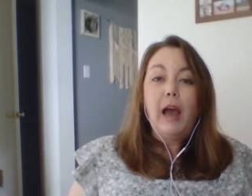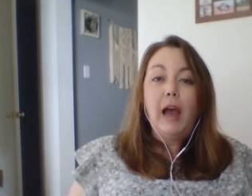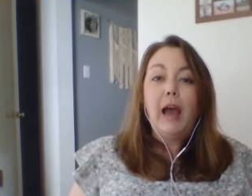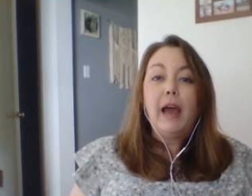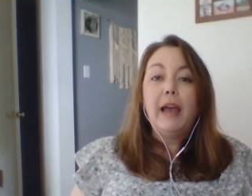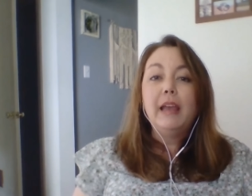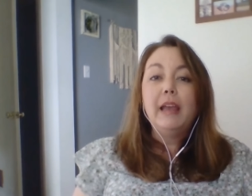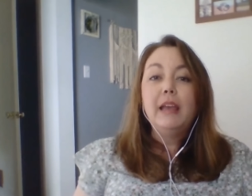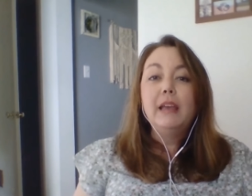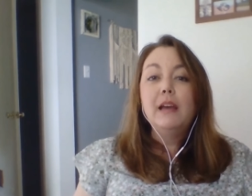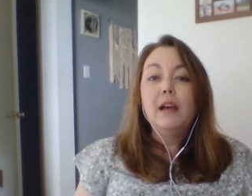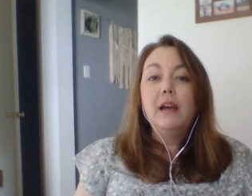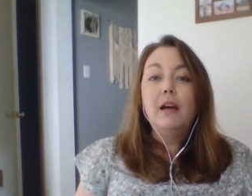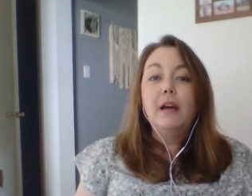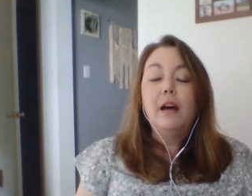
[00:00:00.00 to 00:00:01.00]

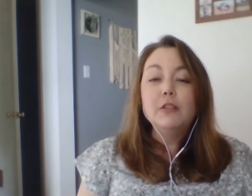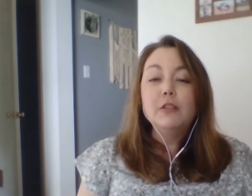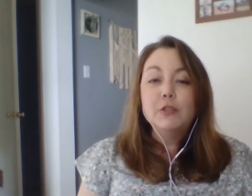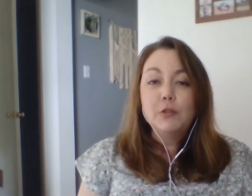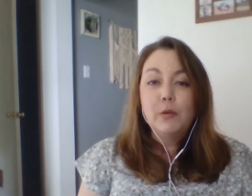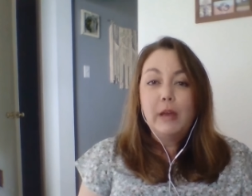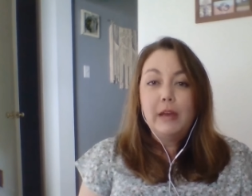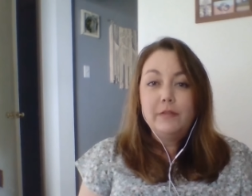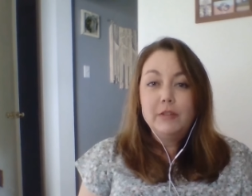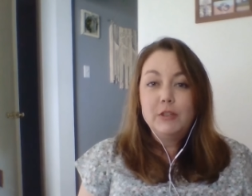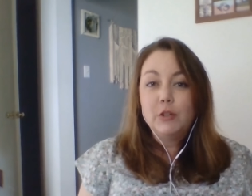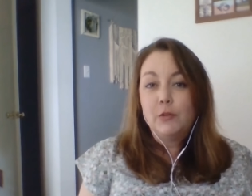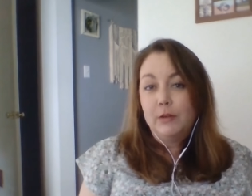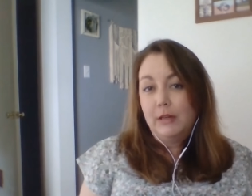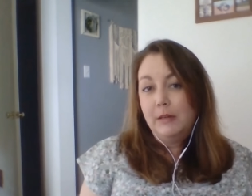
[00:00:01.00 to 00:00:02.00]
I also have a
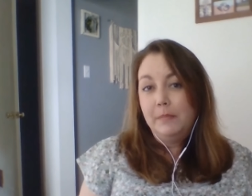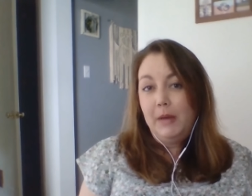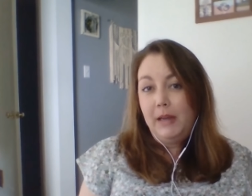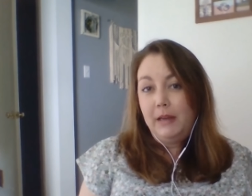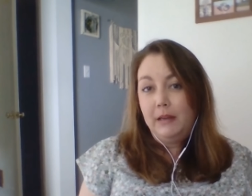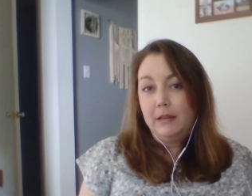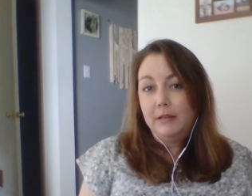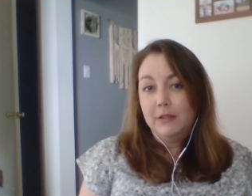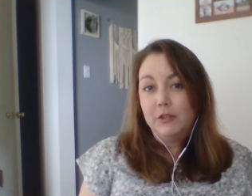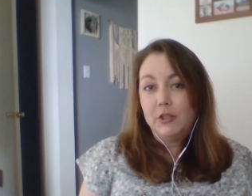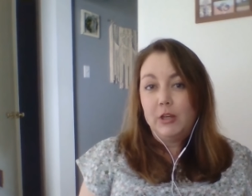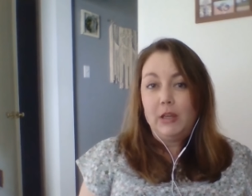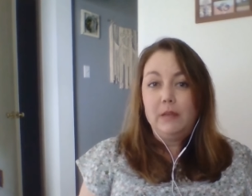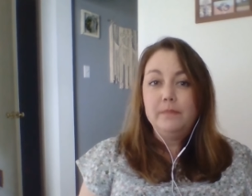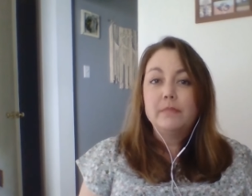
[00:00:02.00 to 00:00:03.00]
degree in
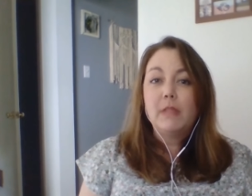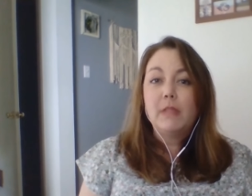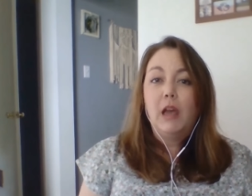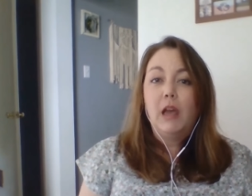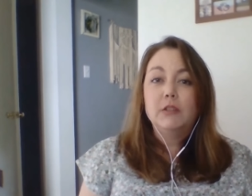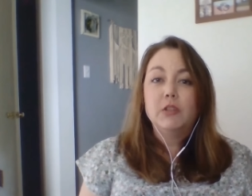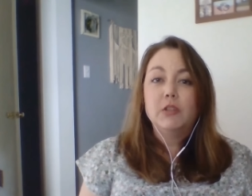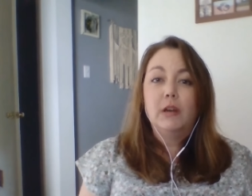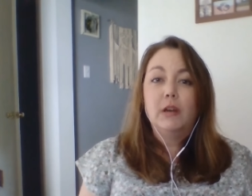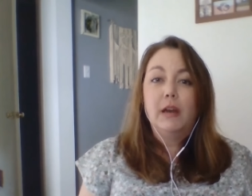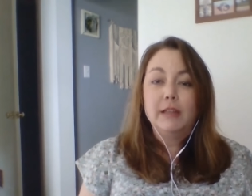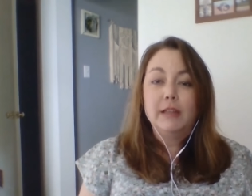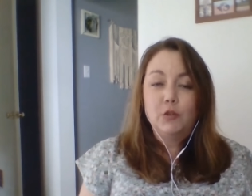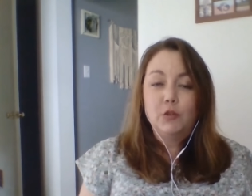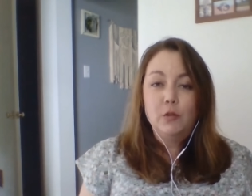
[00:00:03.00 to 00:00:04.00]
biology. I taught
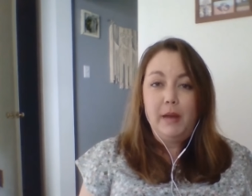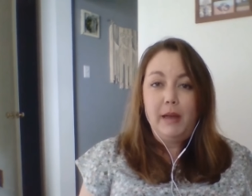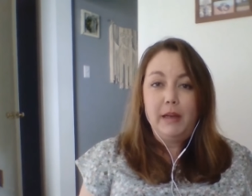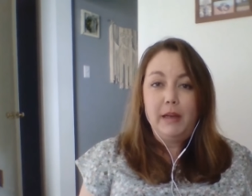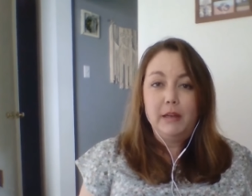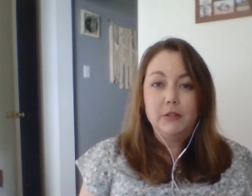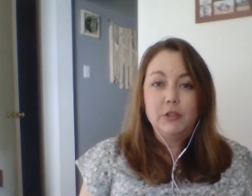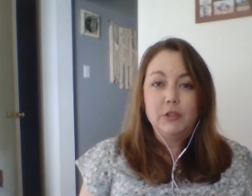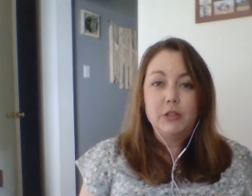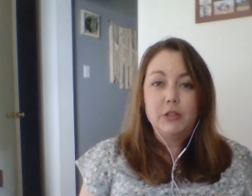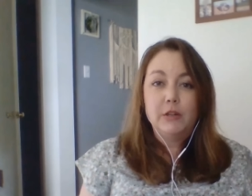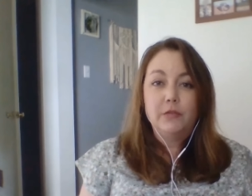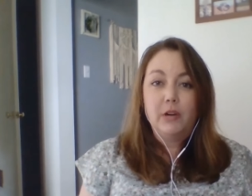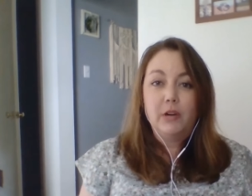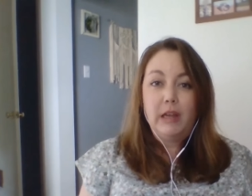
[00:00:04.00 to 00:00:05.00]
high school biology
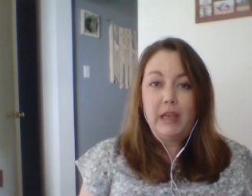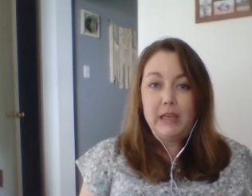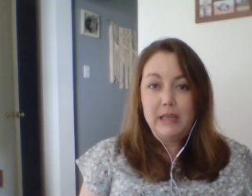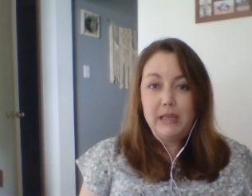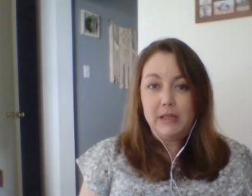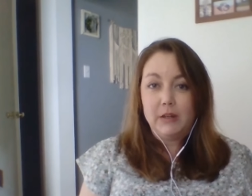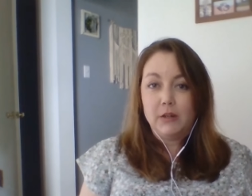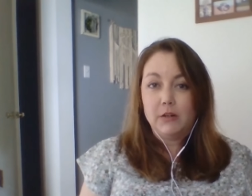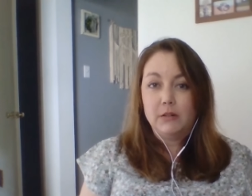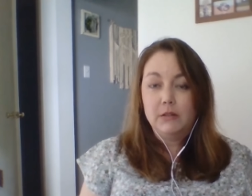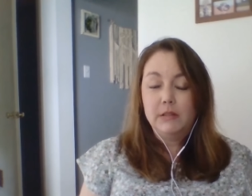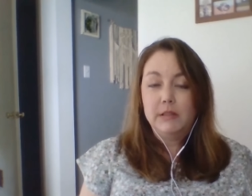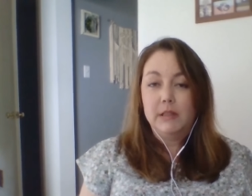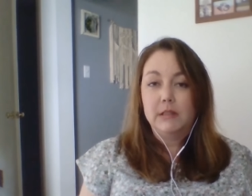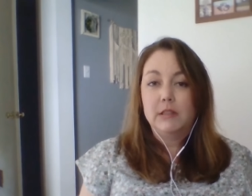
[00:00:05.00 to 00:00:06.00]
for 8
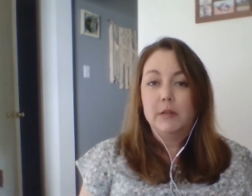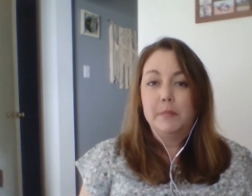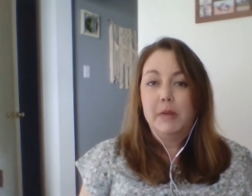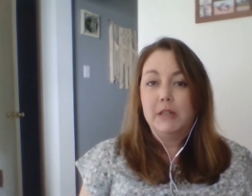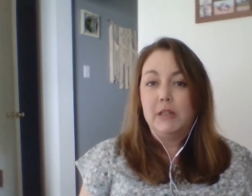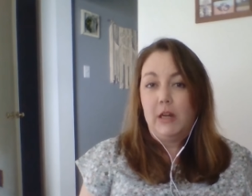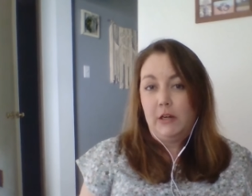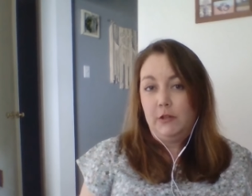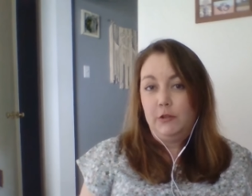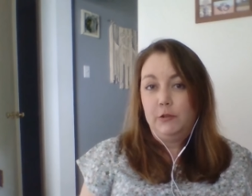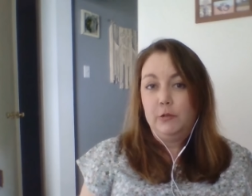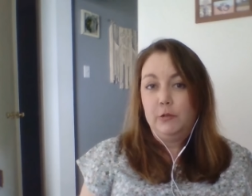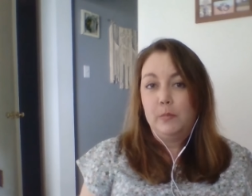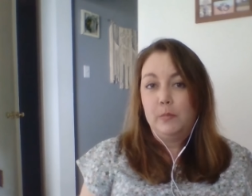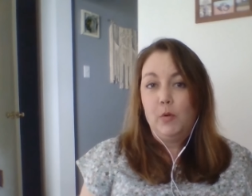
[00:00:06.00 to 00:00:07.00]
years until my
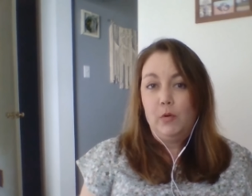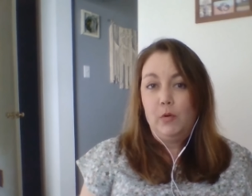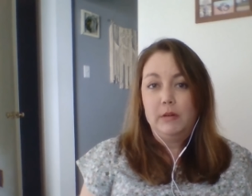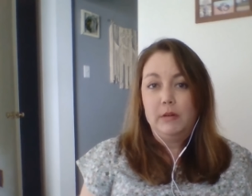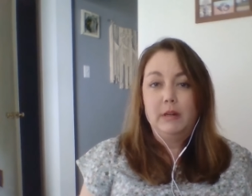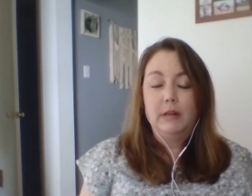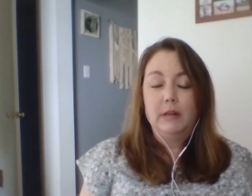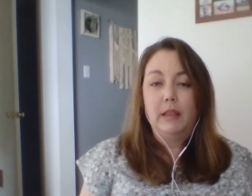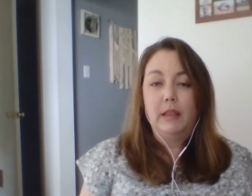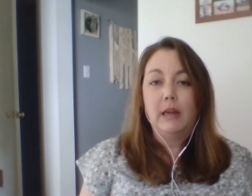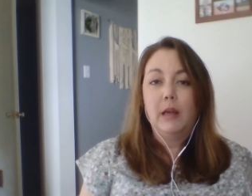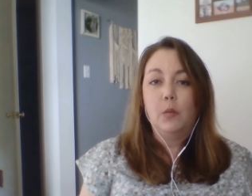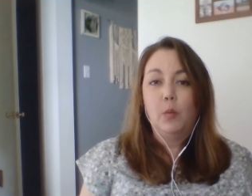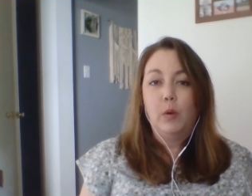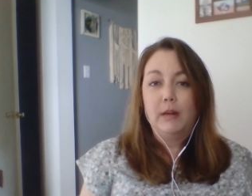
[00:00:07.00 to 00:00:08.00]
daughters were born, and then
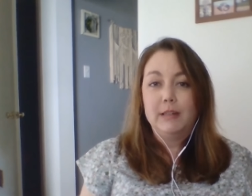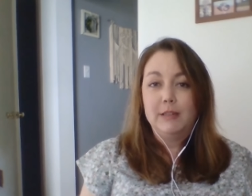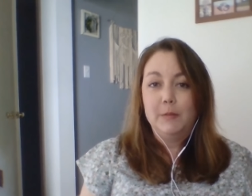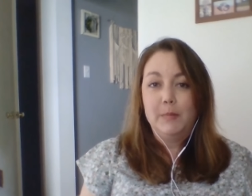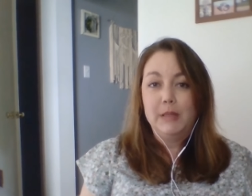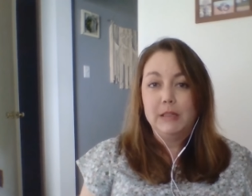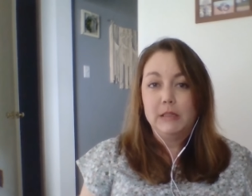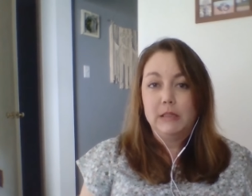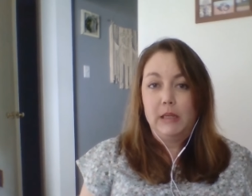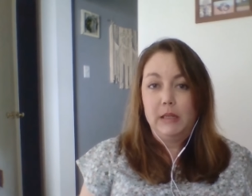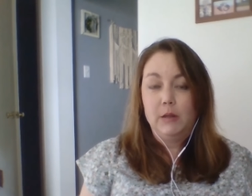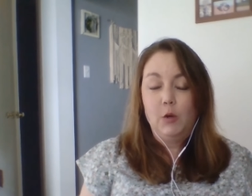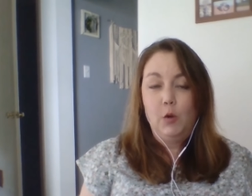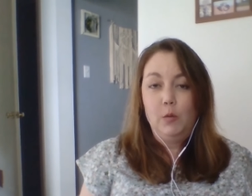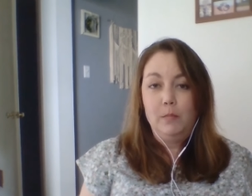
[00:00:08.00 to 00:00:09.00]
I wanted to be a
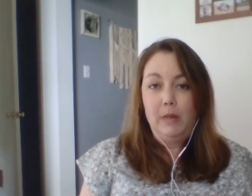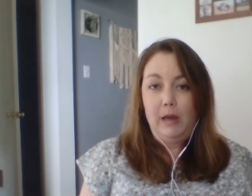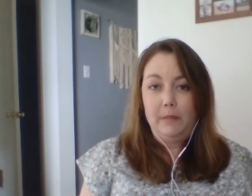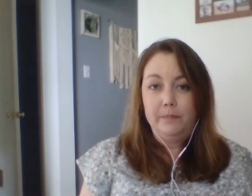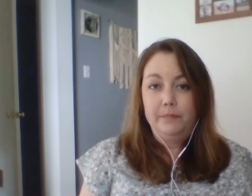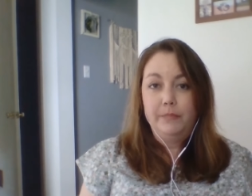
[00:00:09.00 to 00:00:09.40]
stay-at-home mom.